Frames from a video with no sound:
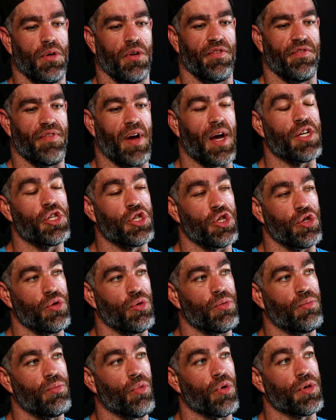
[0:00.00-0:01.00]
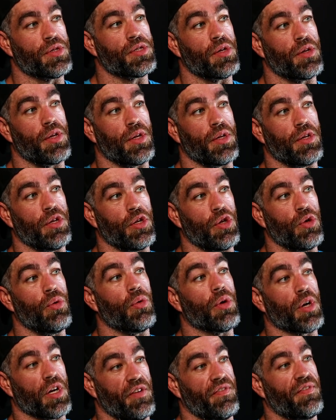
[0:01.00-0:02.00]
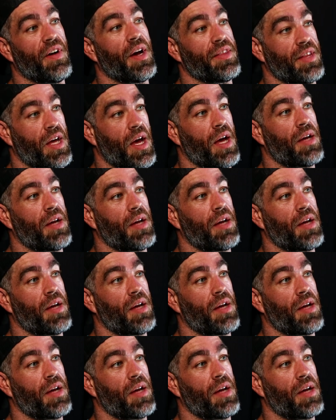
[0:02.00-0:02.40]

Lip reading: find you more so than you are going to find that.